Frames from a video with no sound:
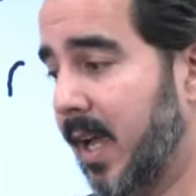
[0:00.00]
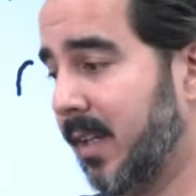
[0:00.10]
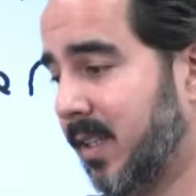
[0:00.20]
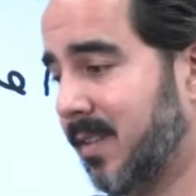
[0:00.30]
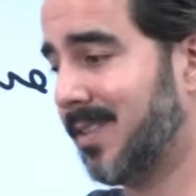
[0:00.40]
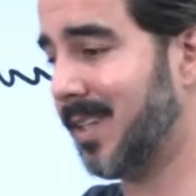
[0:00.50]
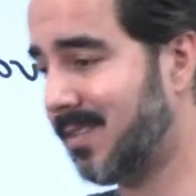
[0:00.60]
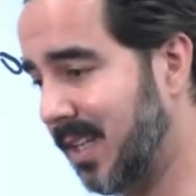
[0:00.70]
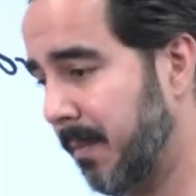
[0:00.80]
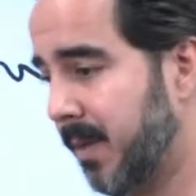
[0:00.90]
a
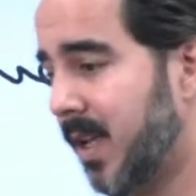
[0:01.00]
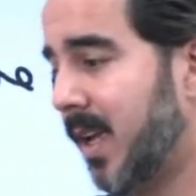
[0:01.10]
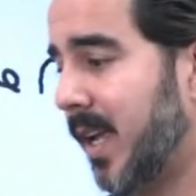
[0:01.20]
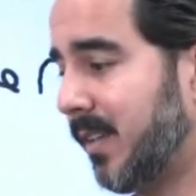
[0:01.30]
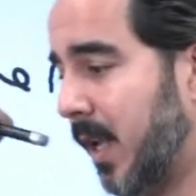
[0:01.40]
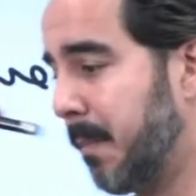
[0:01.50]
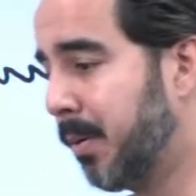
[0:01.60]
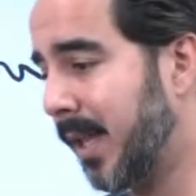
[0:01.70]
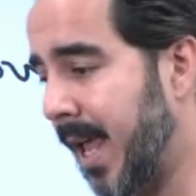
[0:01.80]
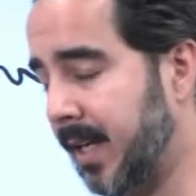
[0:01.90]
system. It's a
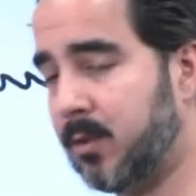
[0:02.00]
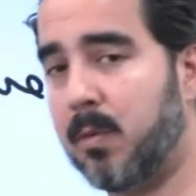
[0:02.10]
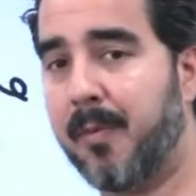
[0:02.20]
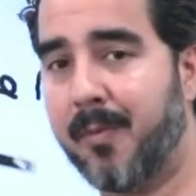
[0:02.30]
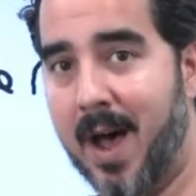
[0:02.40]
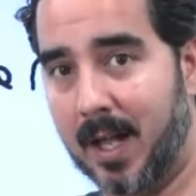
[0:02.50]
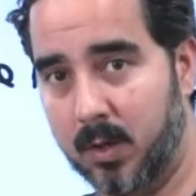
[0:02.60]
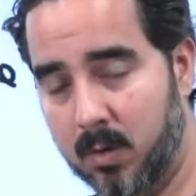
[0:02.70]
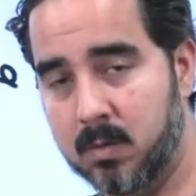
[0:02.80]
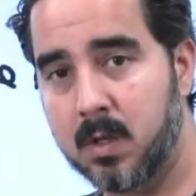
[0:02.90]
plan to
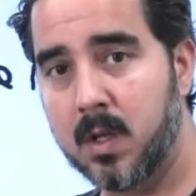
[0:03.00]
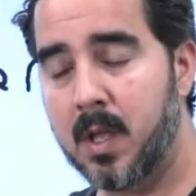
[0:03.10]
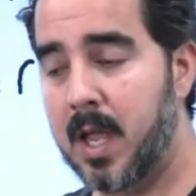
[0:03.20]
follow.